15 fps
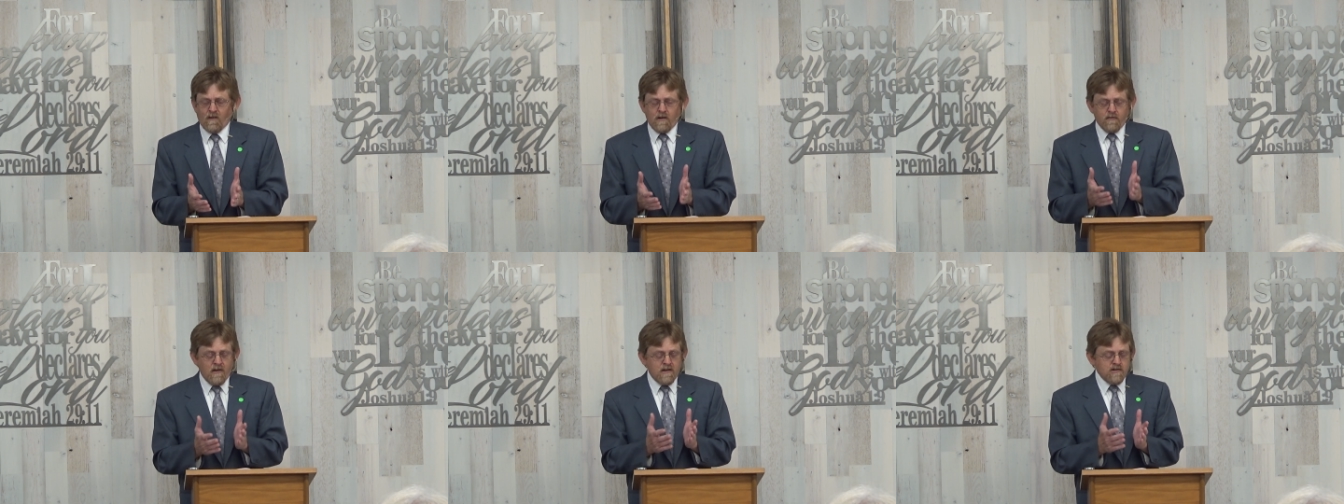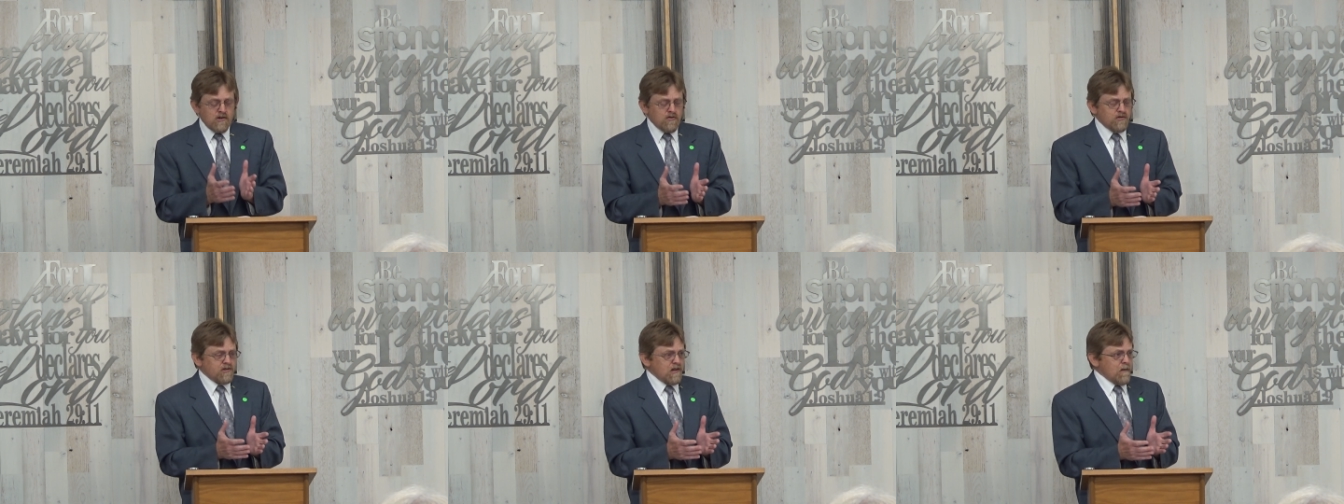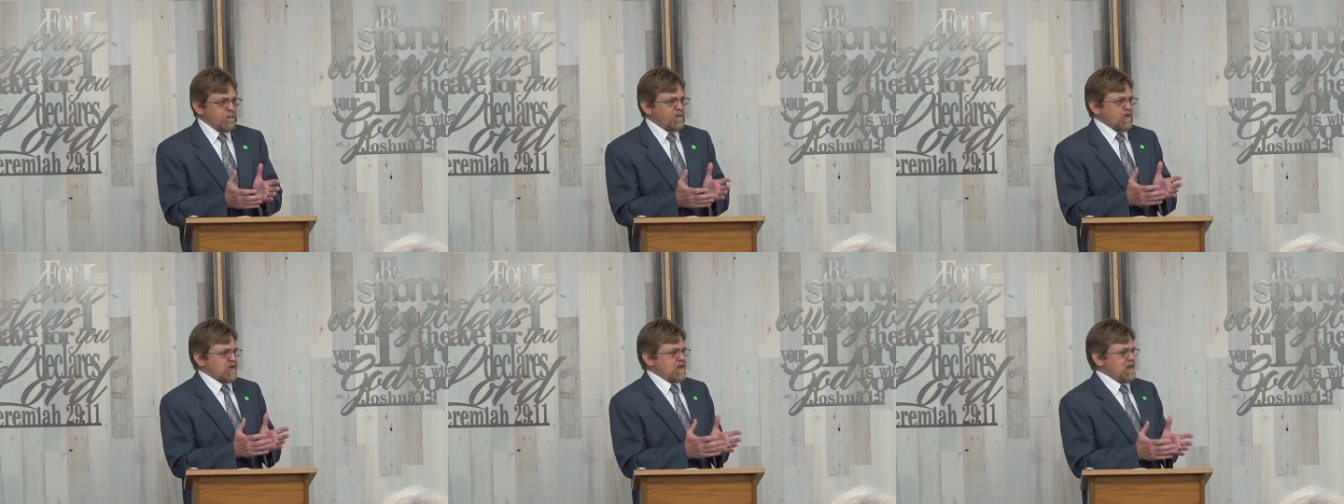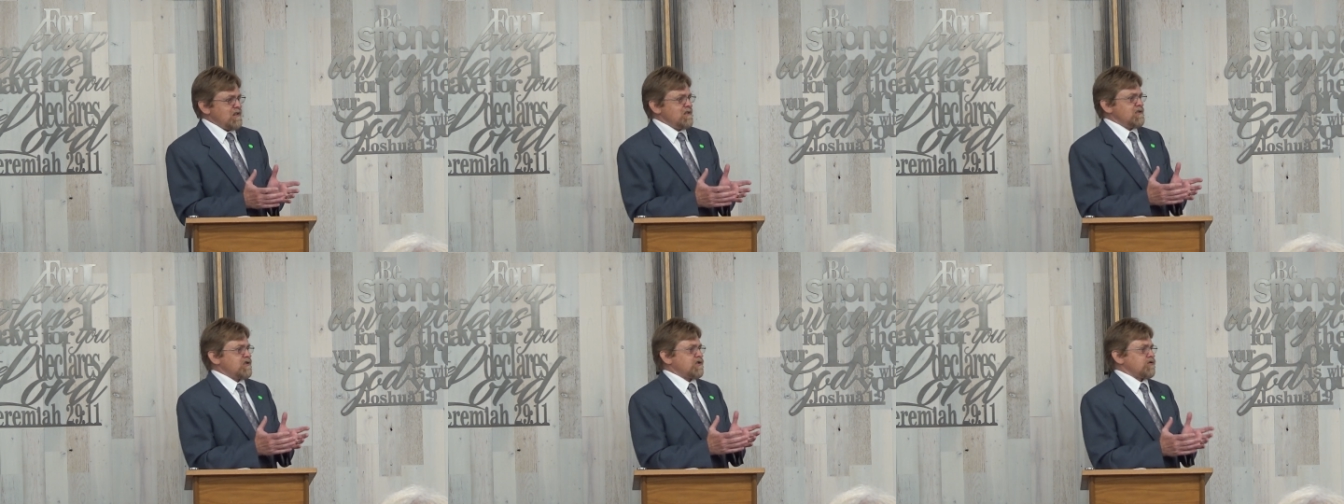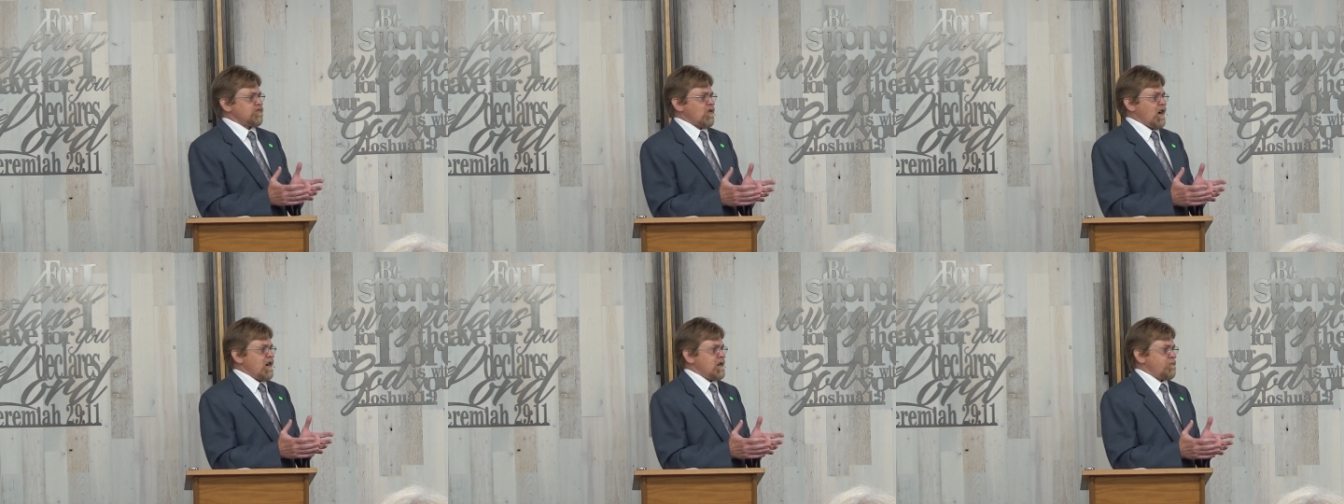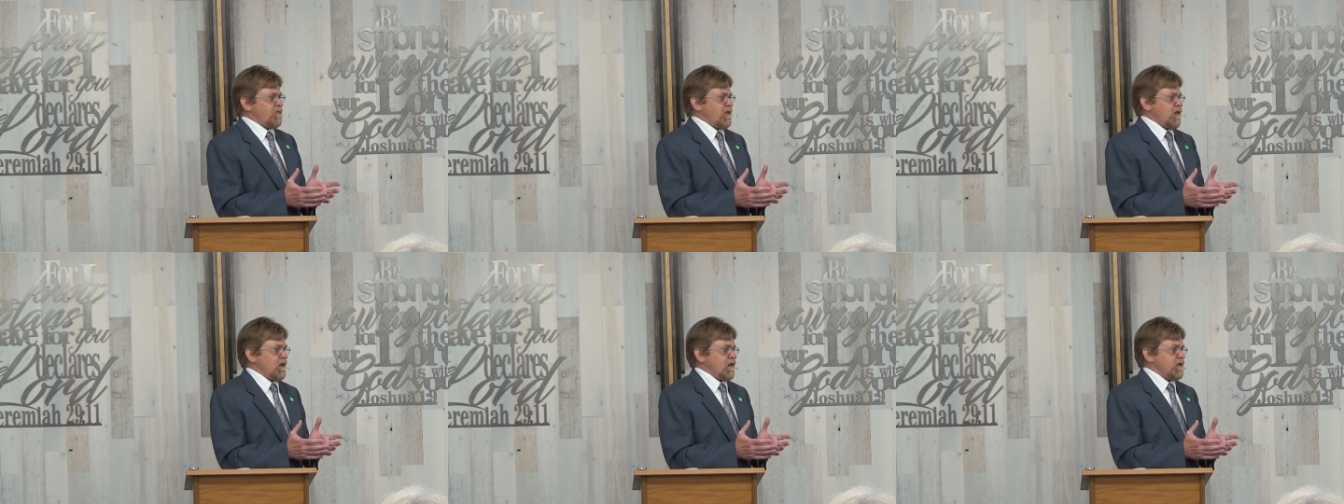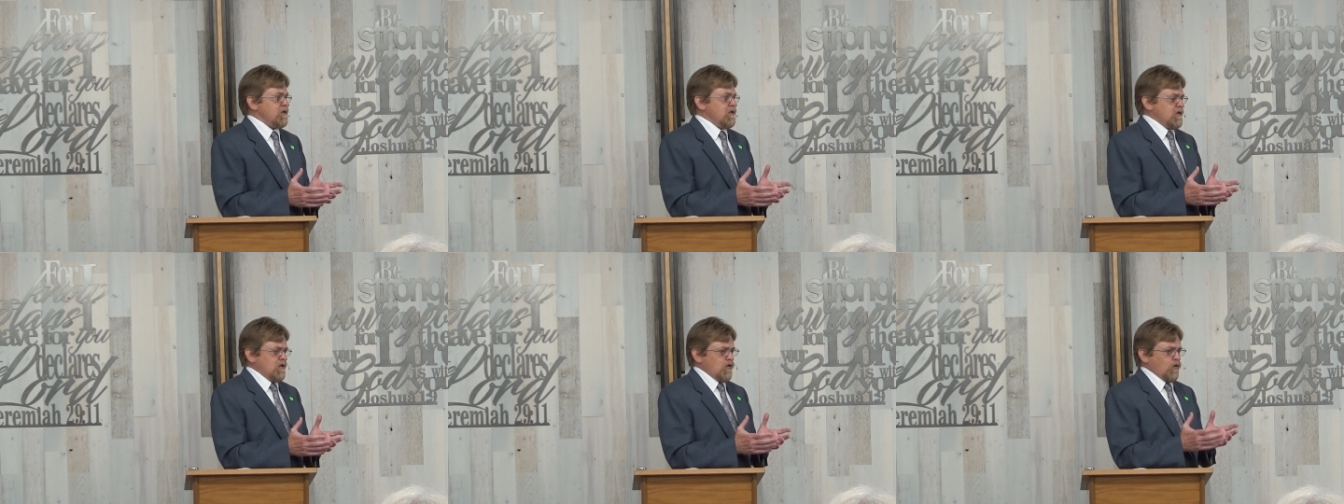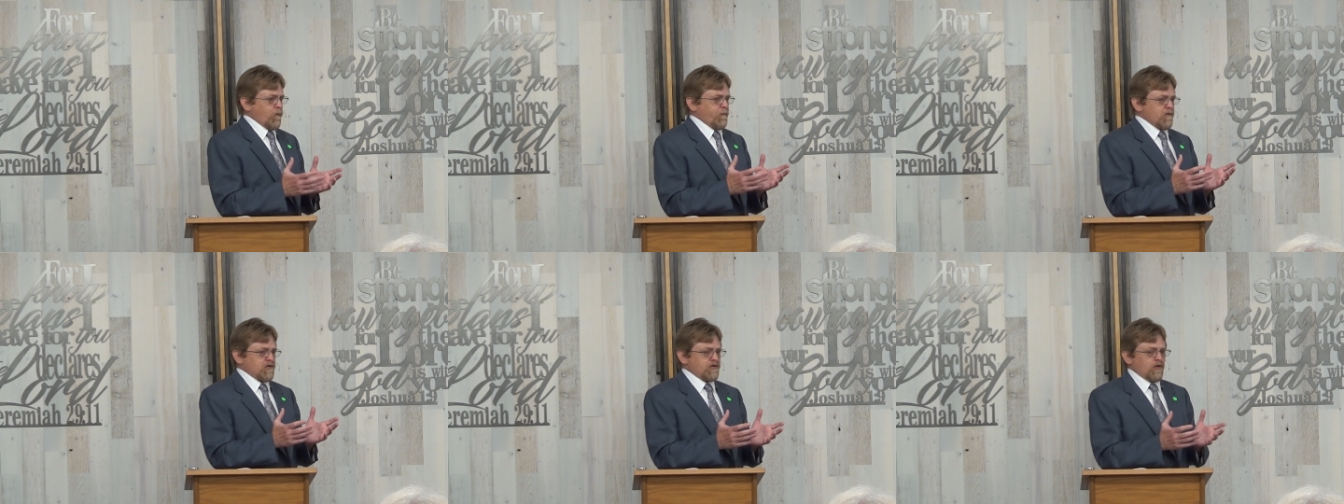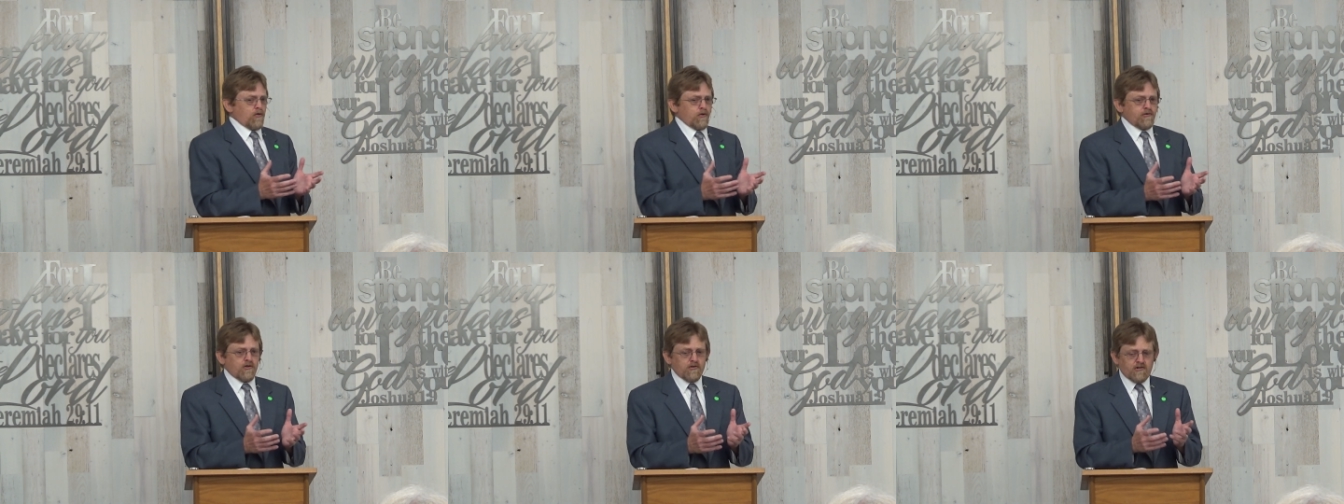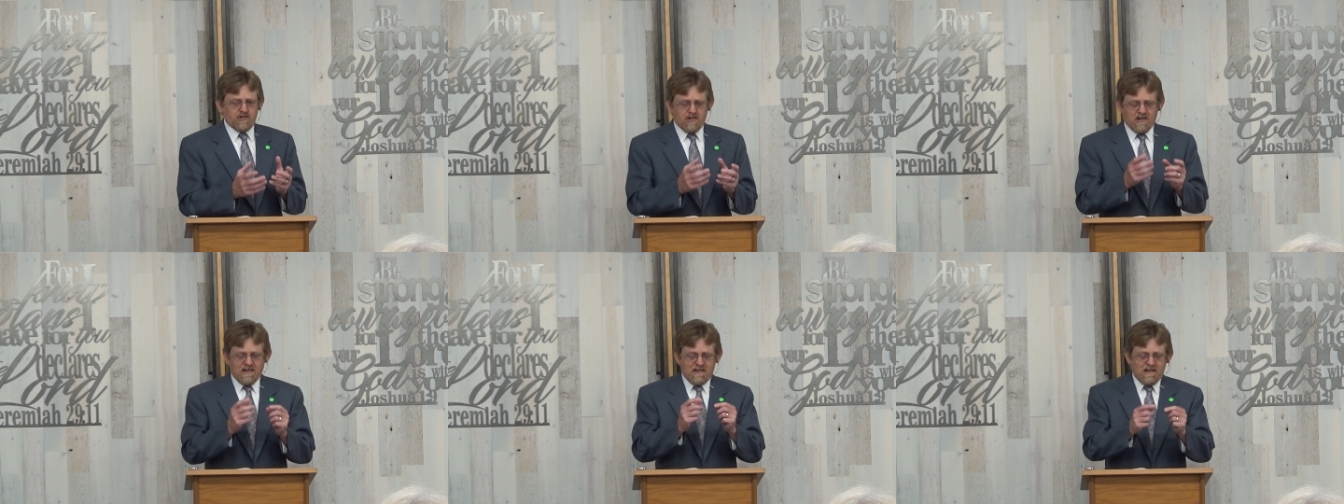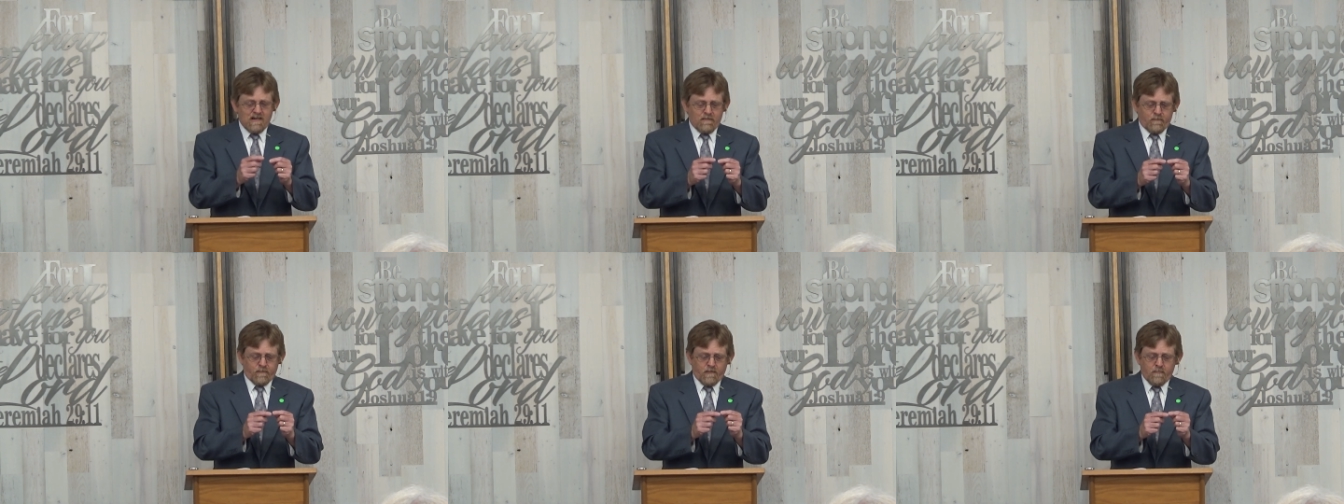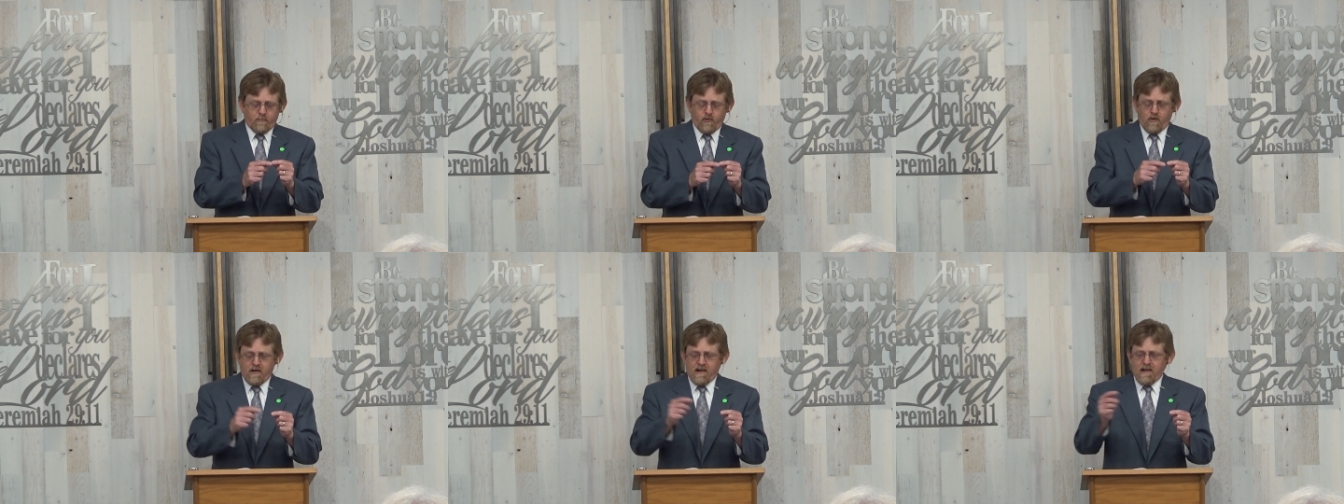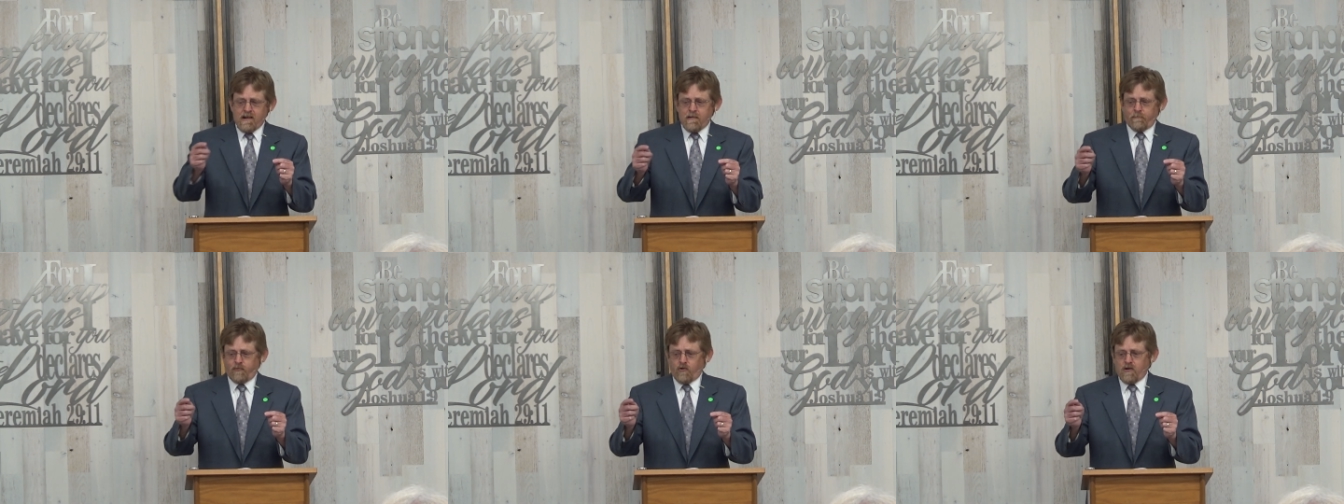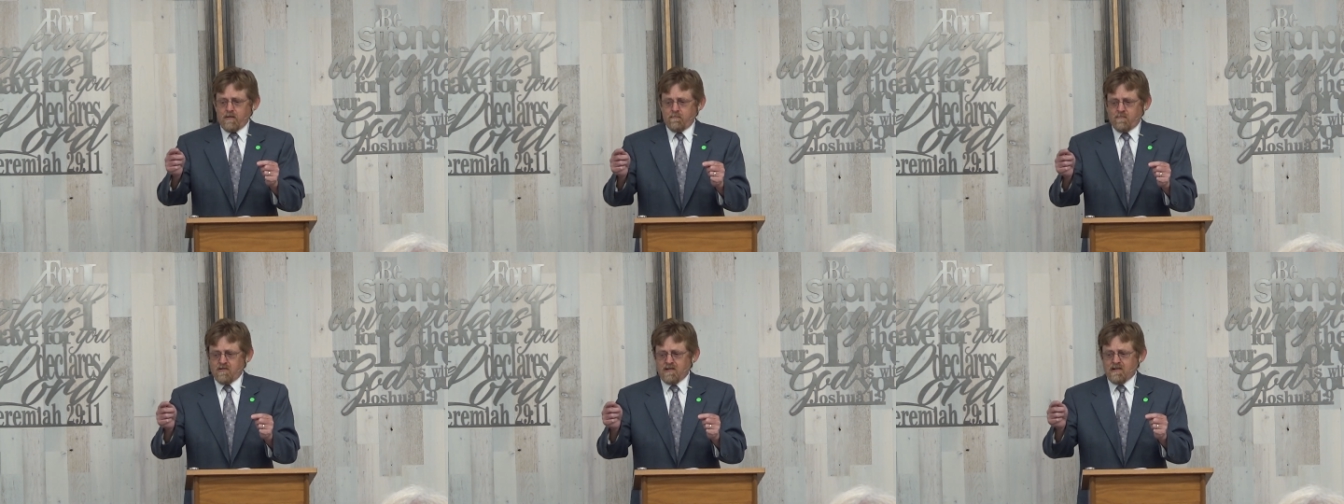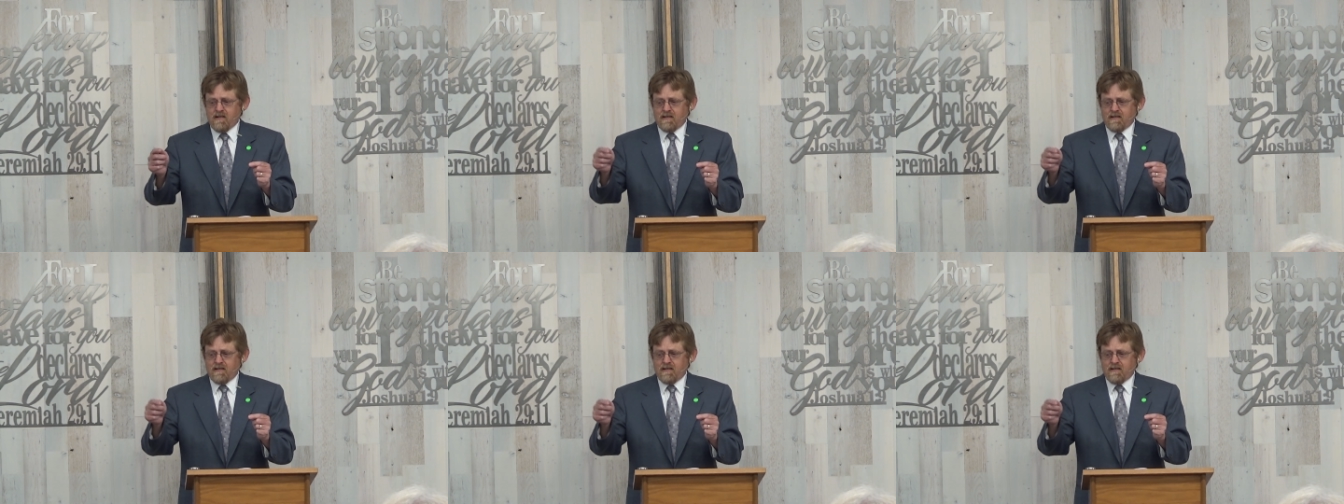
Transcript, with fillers: Or they used them for kings to ride upon or for soldiers to get from point A to point B,